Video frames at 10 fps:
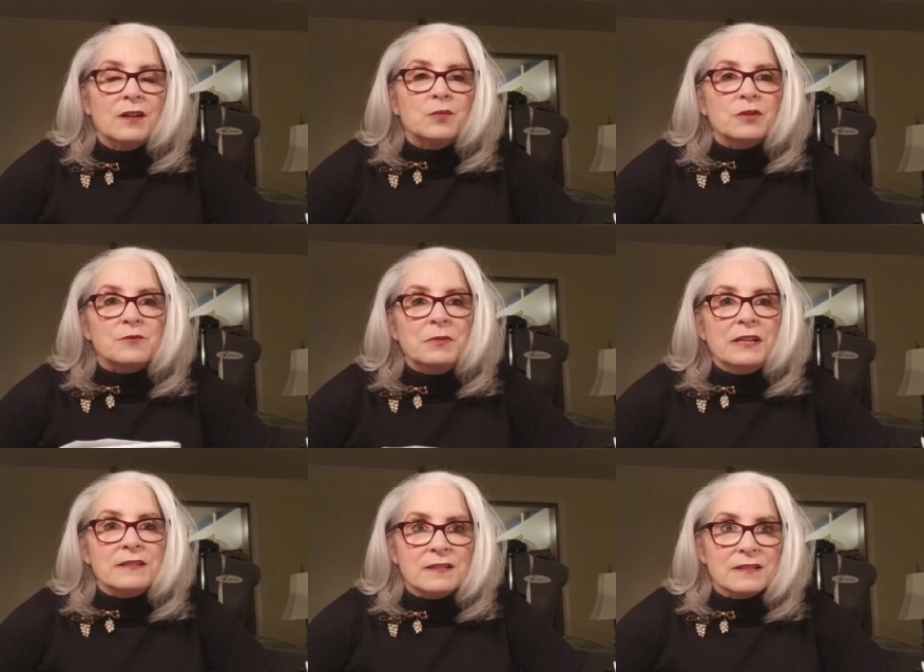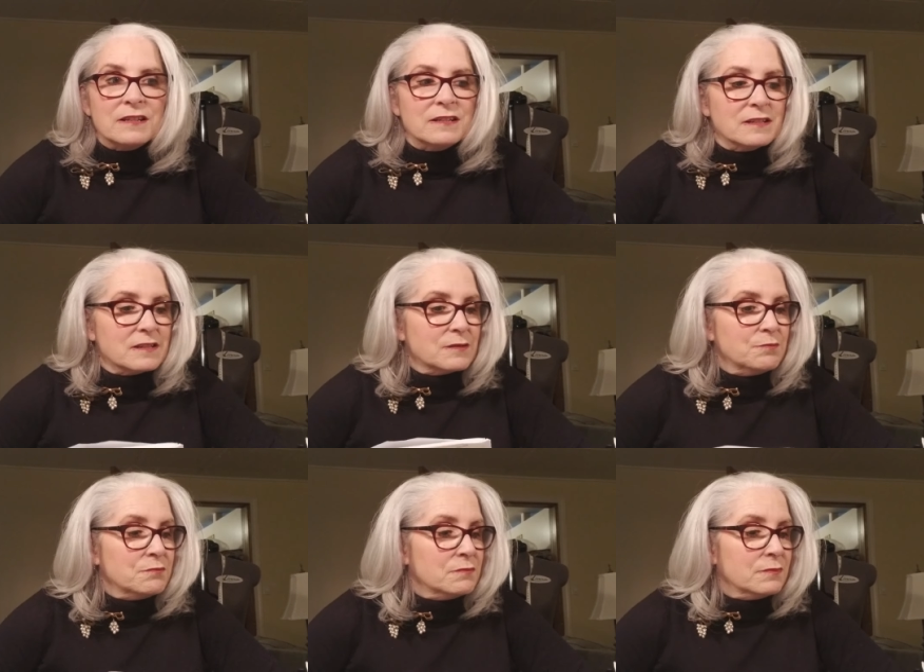which means this is,
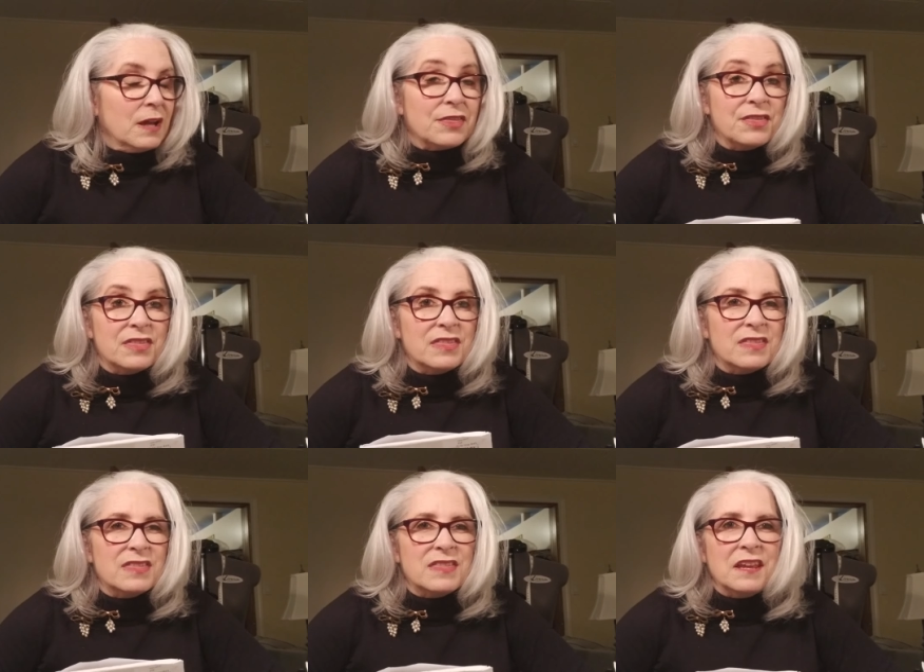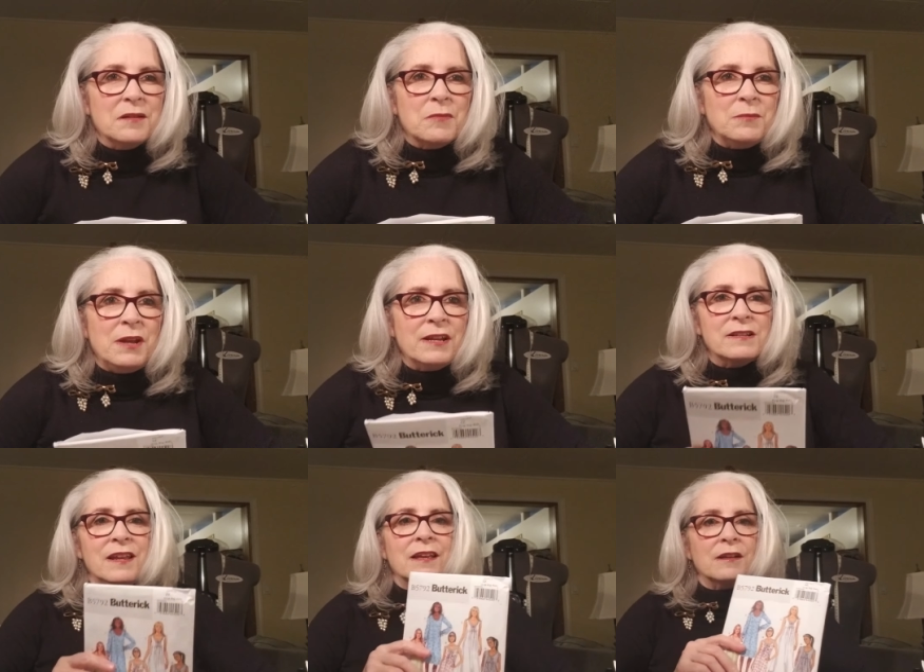I think, my make
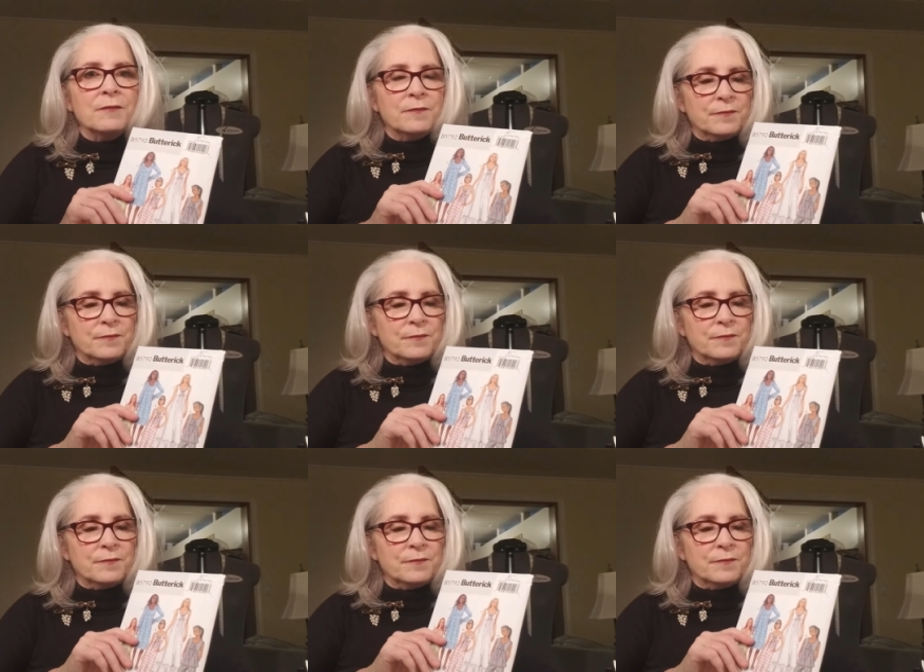10.